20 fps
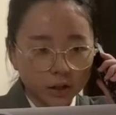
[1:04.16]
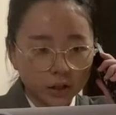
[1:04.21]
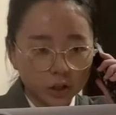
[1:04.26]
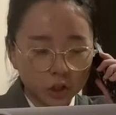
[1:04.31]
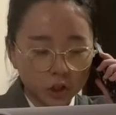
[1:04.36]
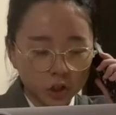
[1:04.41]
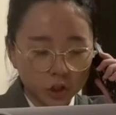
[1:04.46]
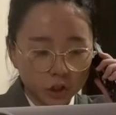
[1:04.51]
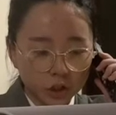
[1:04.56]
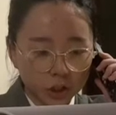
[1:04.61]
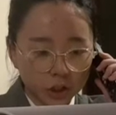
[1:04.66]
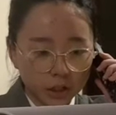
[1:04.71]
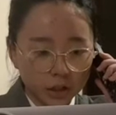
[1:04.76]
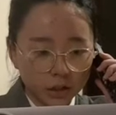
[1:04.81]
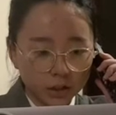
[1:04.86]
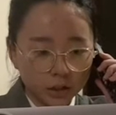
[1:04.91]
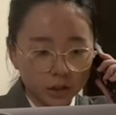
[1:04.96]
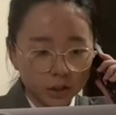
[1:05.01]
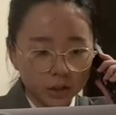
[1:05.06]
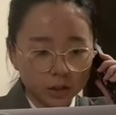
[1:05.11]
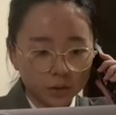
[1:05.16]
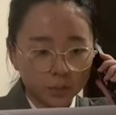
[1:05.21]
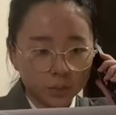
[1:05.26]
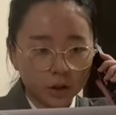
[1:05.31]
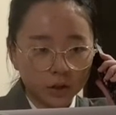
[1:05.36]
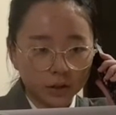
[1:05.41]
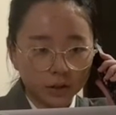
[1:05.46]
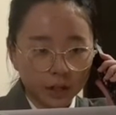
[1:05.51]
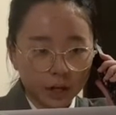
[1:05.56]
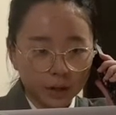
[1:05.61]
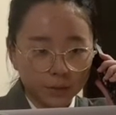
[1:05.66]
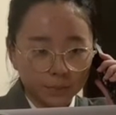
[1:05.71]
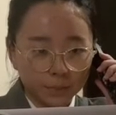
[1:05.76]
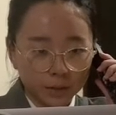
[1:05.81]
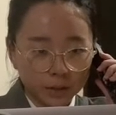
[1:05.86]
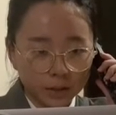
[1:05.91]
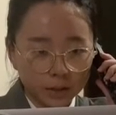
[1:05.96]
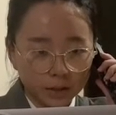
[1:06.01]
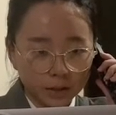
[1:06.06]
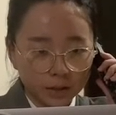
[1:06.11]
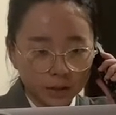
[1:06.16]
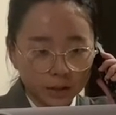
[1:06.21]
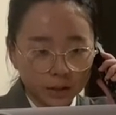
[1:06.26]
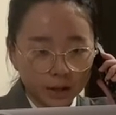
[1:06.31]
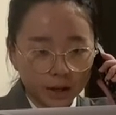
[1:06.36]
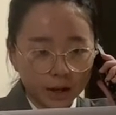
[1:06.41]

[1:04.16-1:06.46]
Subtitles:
conditioners, small tables,